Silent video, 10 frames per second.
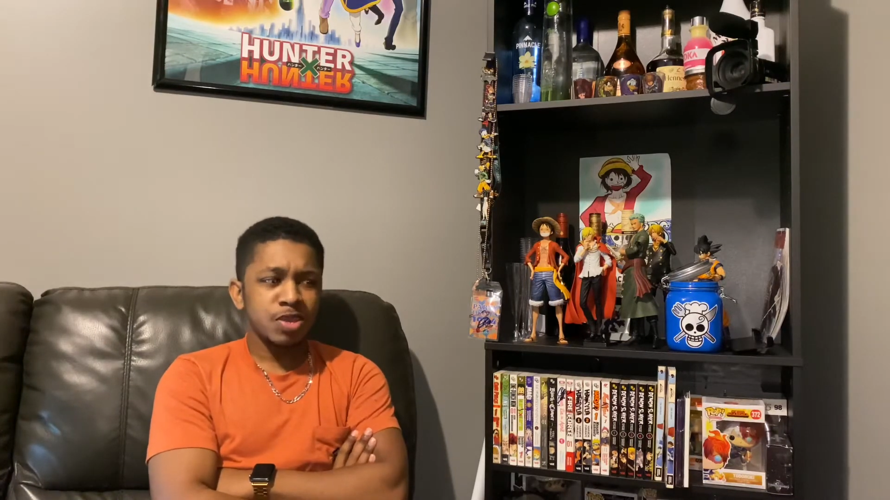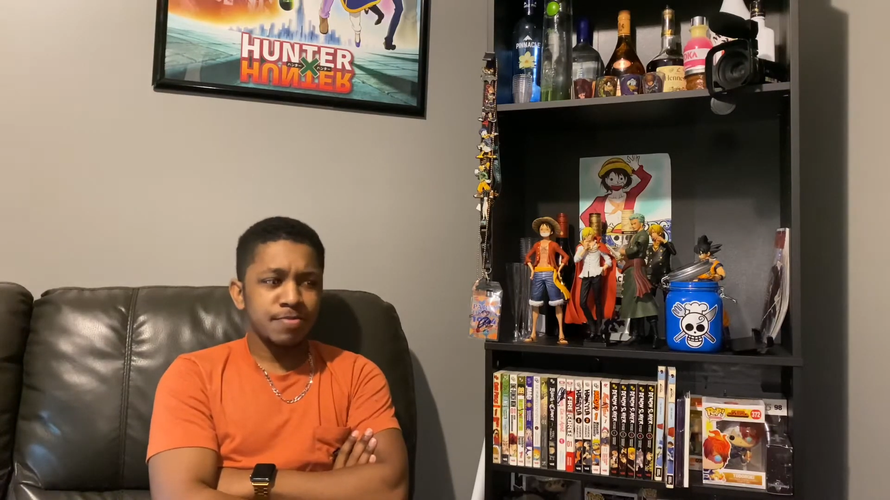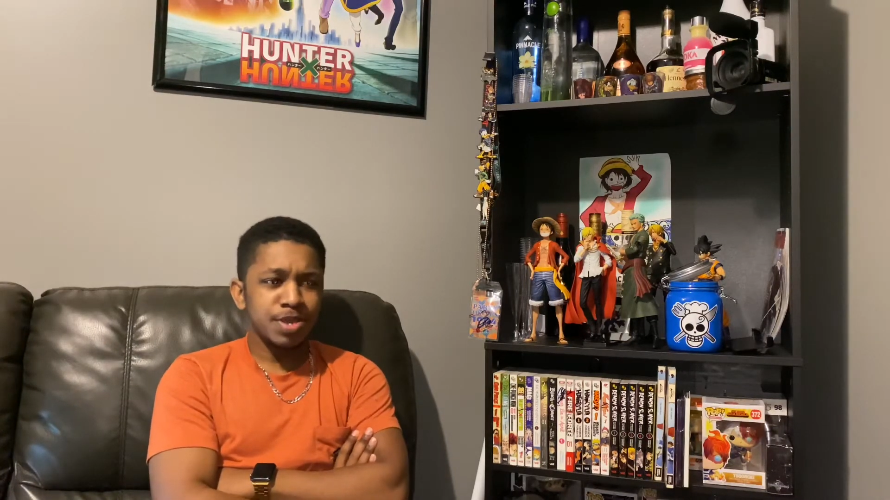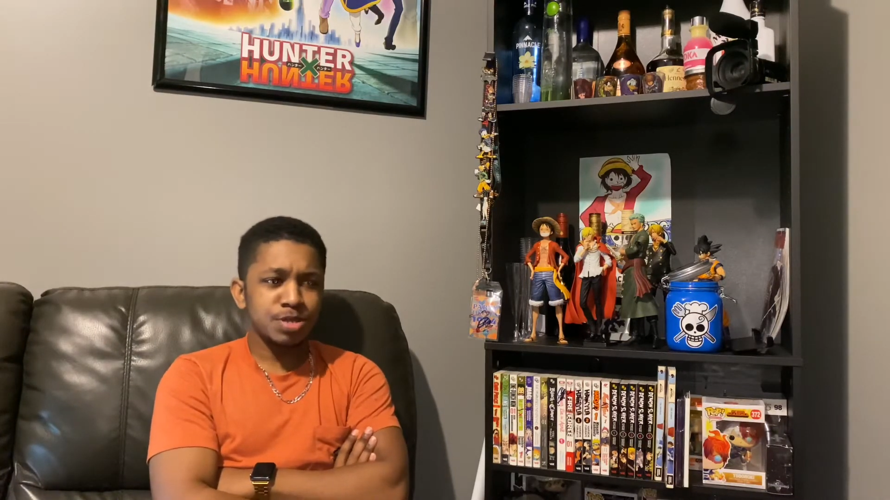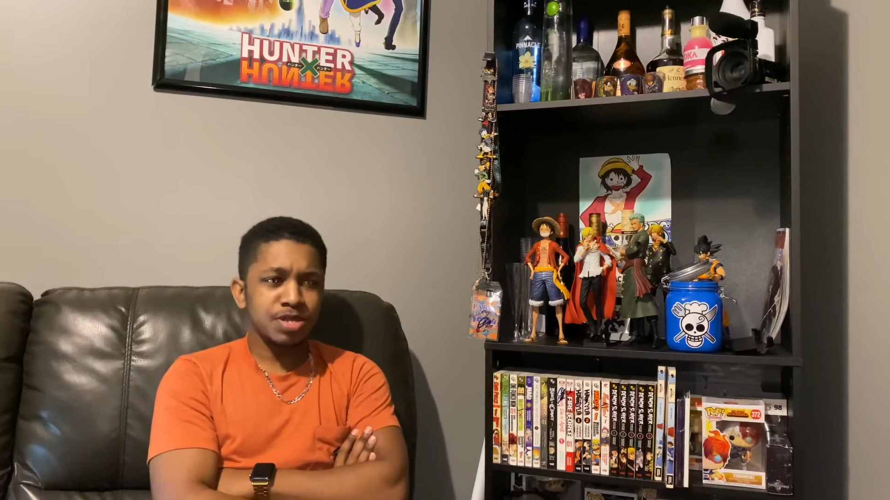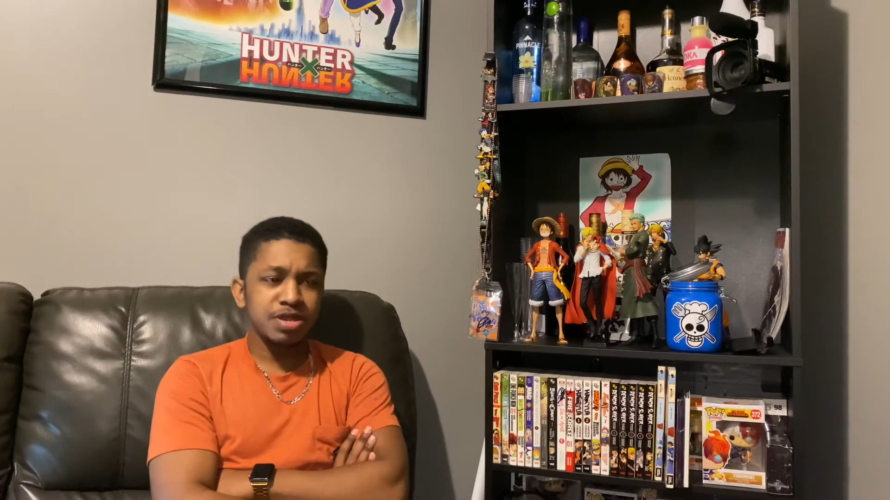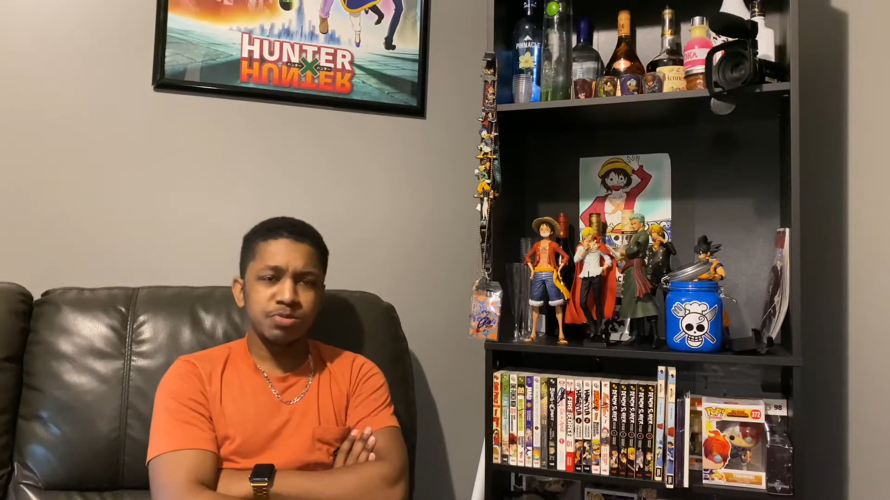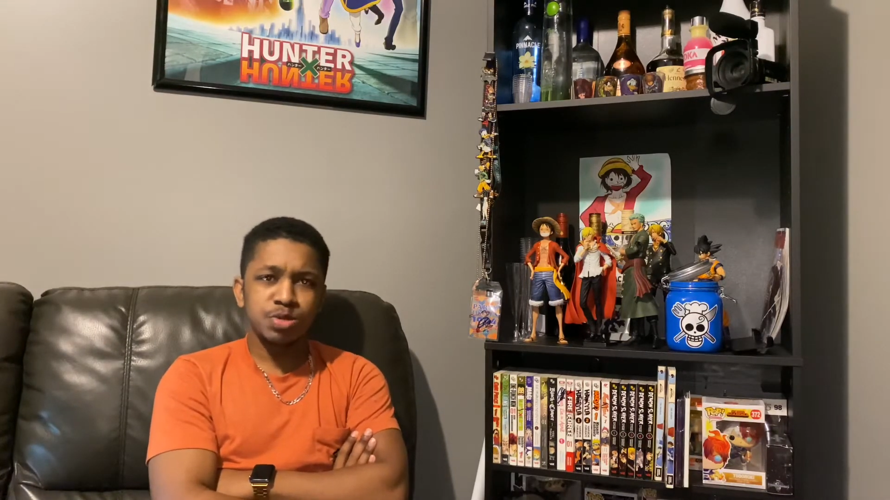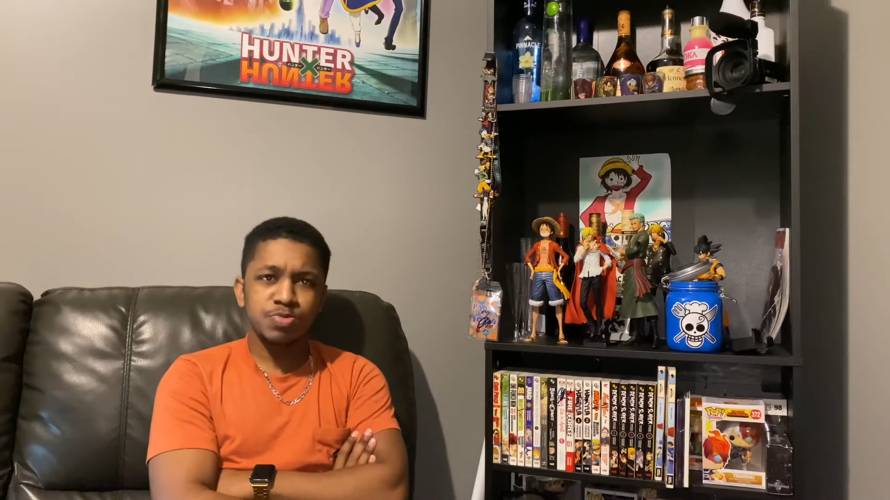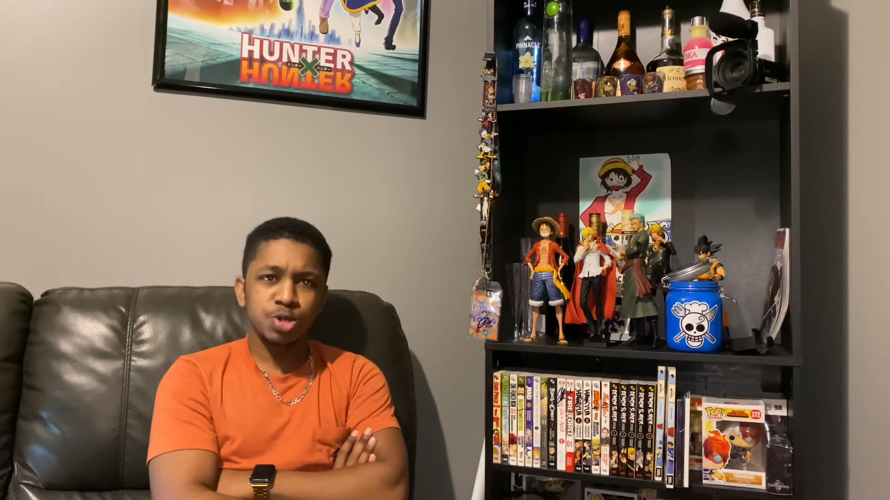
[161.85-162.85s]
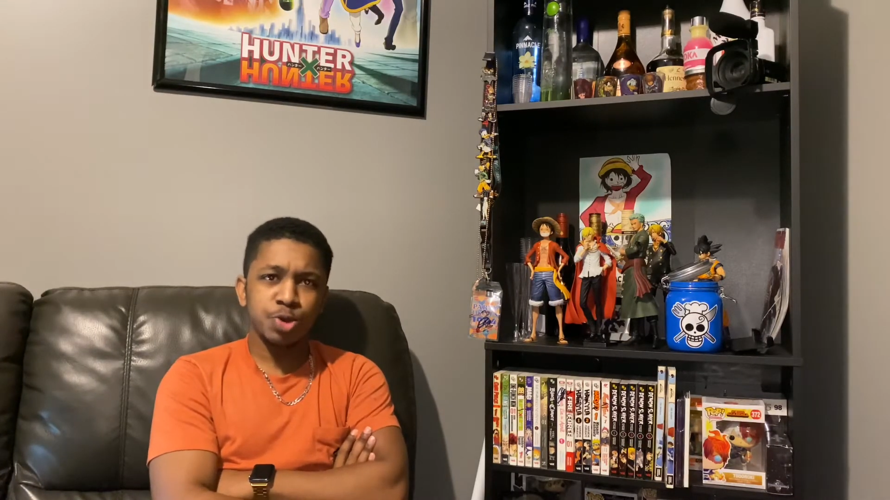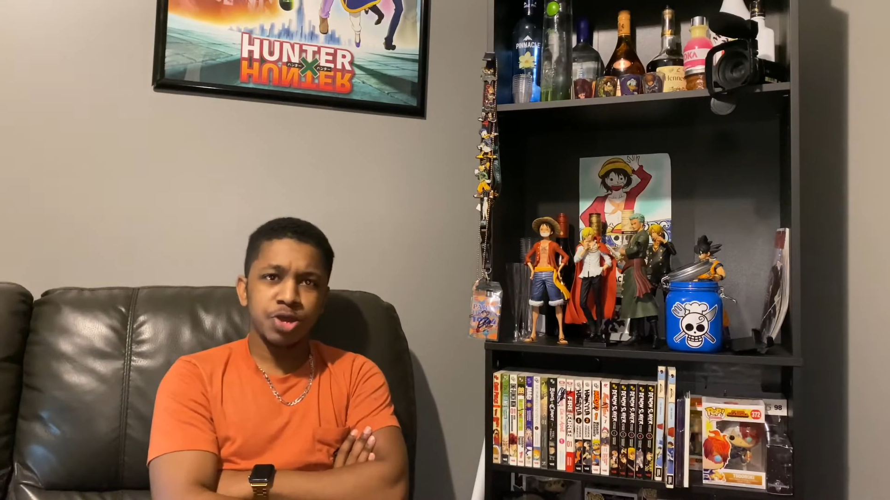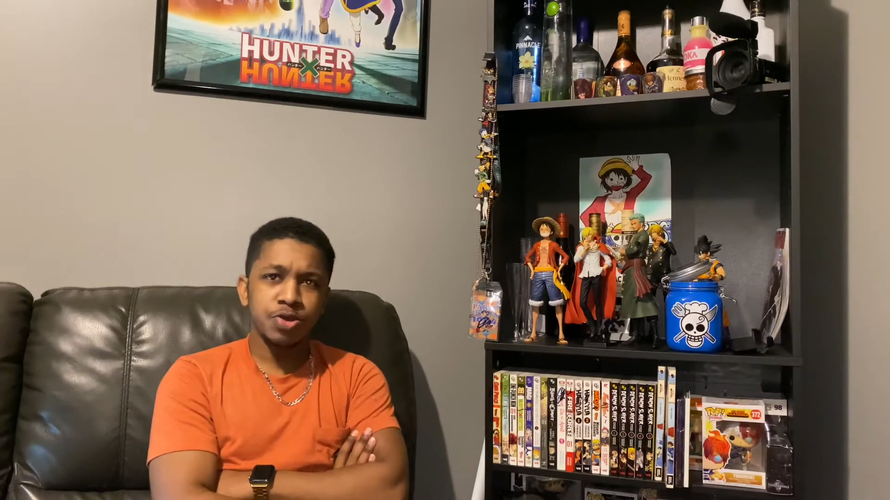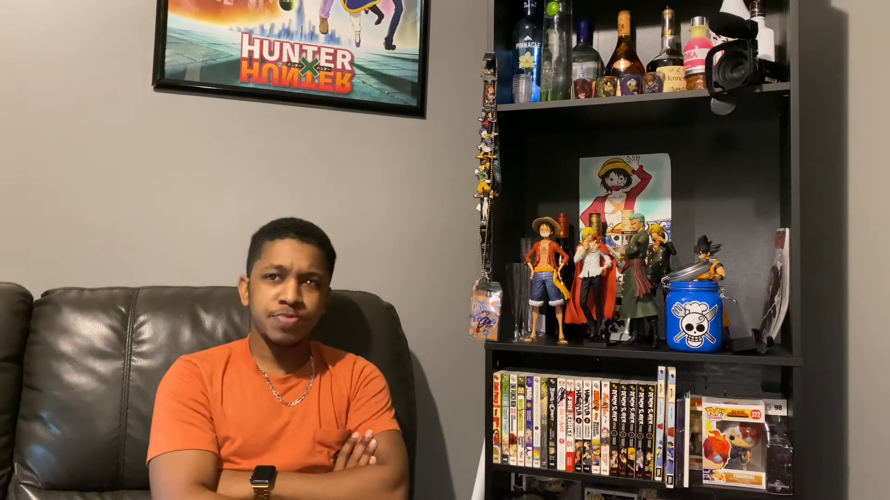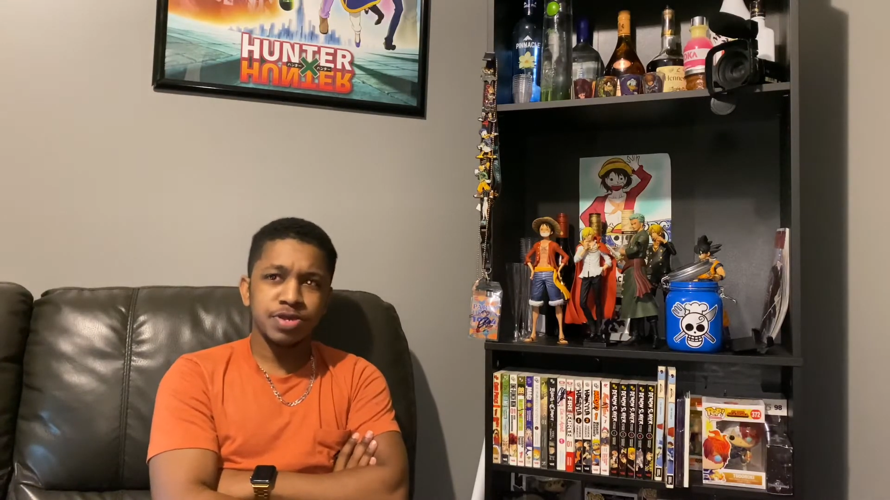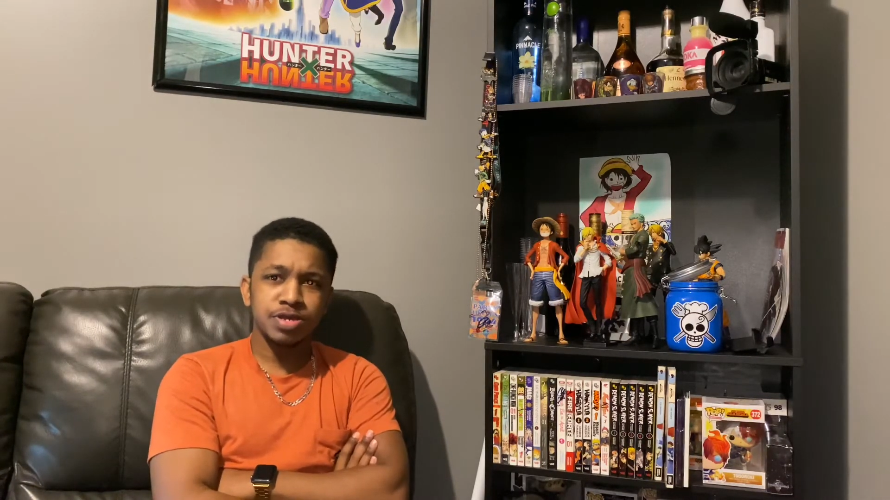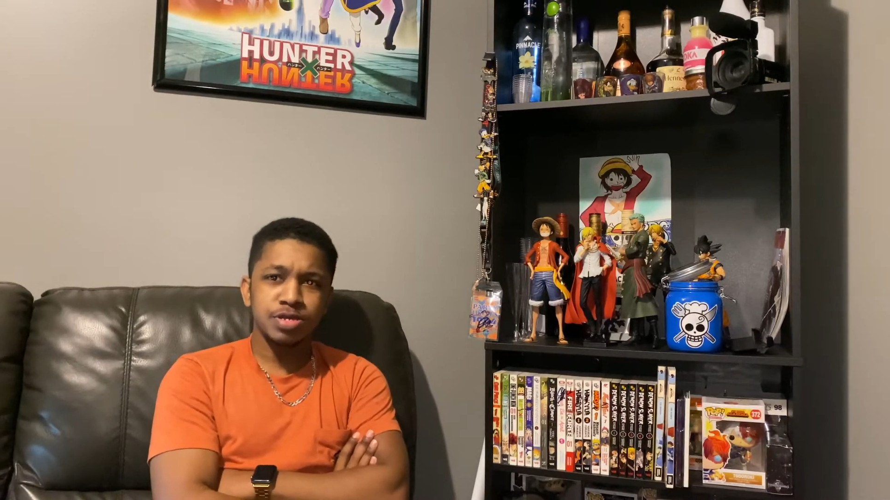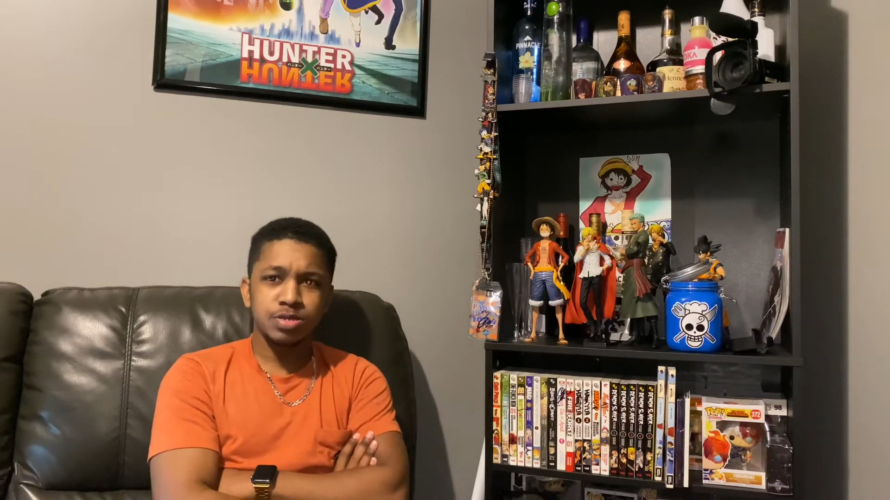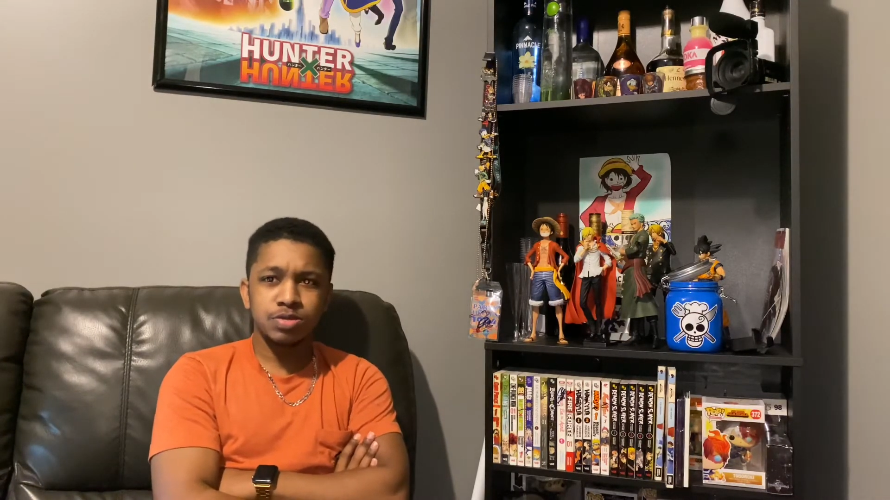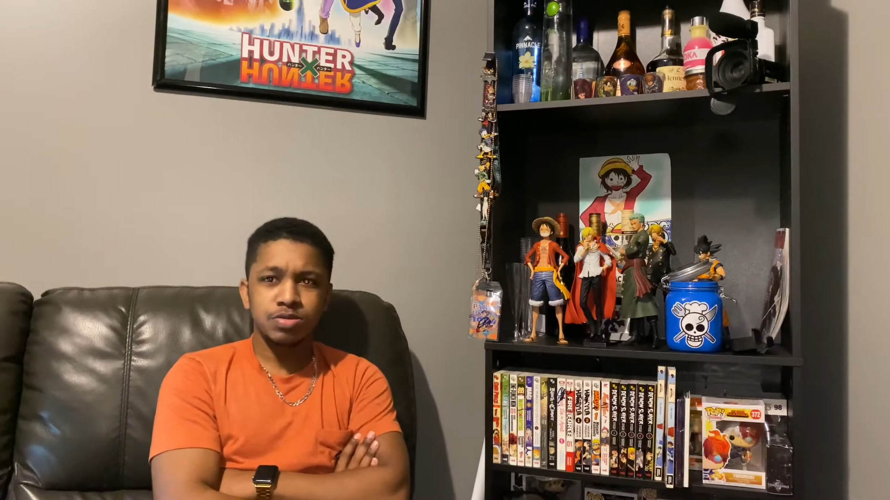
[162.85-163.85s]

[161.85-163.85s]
basically there was a betrayal, because